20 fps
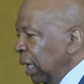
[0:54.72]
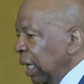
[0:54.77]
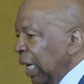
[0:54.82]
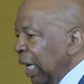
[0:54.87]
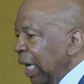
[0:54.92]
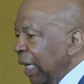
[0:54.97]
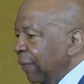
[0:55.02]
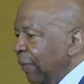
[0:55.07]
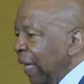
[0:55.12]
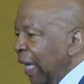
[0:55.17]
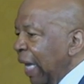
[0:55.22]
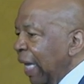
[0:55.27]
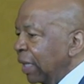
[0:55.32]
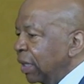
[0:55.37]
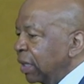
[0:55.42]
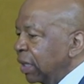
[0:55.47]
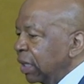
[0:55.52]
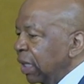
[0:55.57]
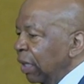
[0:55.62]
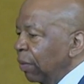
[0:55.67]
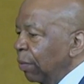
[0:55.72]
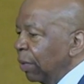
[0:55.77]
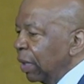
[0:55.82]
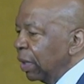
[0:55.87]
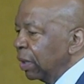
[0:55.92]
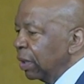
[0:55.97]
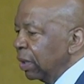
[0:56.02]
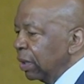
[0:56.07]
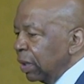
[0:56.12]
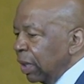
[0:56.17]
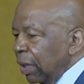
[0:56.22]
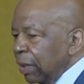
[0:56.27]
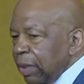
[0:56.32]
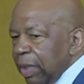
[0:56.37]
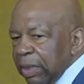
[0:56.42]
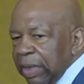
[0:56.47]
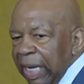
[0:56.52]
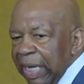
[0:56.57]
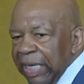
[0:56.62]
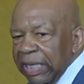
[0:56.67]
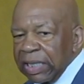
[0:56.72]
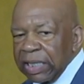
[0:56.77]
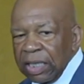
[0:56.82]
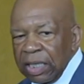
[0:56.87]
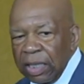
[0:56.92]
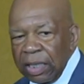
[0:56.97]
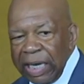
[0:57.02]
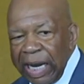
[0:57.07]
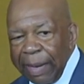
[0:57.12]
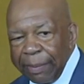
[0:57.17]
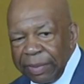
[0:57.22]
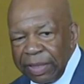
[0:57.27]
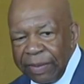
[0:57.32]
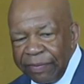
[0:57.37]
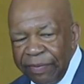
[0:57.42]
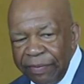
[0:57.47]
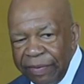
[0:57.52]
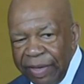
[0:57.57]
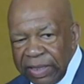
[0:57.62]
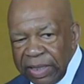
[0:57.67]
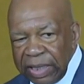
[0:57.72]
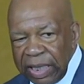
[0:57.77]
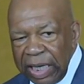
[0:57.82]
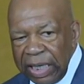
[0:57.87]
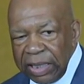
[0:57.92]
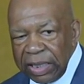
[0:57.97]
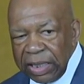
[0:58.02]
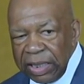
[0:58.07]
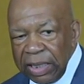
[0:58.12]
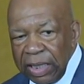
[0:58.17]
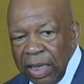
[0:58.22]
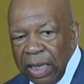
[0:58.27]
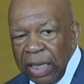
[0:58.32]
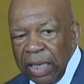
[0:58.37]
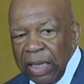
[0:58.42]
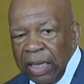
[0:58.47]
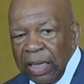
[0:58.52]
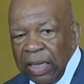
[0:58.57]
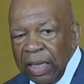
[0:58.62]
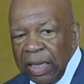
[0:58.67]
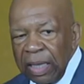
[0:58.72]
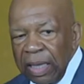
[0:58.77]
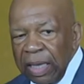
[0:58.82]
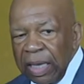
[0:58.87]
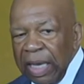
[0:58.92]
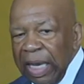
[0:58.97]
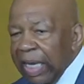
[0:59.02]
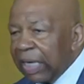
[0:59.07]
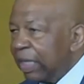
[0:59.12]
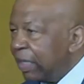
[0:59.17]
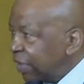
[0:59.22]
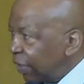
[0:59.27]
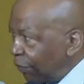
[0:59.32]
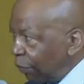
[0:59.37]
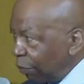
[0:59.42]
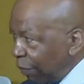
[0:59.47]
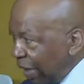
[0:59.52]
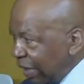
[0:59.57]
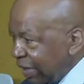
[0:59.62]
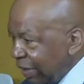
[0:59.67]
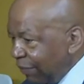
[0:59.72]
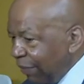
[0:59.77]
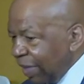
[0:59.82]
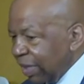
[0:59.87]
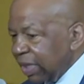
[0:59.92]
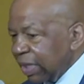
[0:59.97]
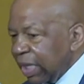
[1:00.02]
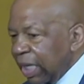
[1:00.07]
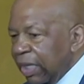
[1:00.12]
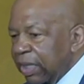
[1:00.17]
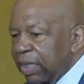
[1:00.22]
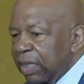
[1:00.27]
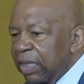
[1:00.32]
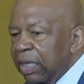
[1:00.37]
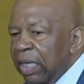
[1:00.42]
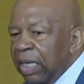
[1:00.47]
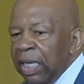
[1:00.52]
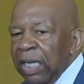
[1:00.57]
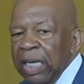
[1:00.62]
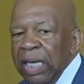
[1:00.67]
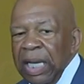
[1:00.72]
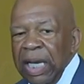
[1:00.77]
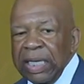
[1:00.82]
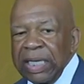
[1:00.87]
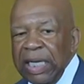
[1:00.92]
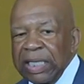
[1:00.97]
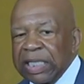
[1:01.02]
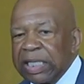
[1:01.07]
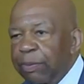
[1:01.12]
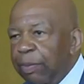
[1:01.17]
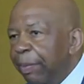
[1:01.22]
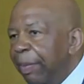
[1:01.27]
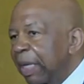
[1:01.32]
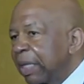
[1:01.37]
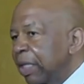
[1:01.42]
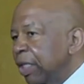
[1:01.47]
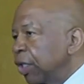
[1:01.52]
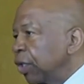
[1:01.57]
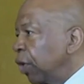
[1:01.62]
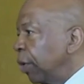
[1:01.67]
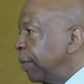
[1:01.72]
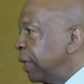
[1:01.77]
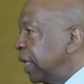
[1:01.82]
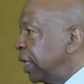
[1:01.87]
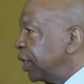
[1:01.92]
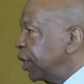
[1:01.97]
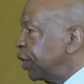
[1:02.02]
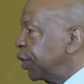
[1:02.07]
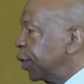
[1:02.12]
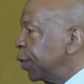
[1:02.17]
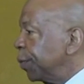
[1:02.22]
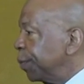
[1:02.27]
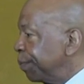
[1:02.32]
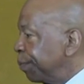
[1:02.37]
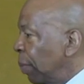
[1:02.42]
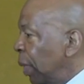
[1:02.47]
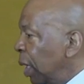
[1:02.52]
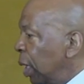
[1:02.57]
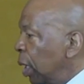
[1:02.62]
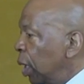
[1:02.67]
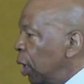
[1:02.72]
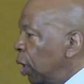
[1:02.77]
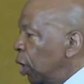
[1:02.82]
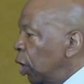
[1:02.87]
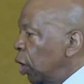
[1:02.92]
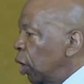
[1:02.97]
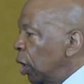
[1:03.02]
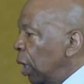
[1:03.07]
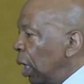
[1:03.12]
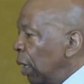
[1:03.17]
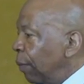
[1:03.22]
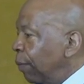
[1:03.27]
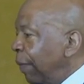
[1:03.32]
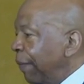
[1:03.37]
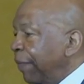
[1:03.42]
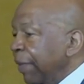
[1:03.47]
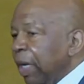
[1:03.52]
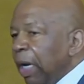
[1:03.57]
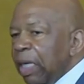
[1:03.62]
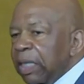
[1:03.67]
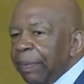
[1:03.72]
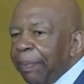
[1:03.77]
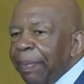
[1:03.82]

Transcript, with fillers: And that she would, that, that is the collaborative investigation and the civil rights investigation, and then she would make a determination soon with regard to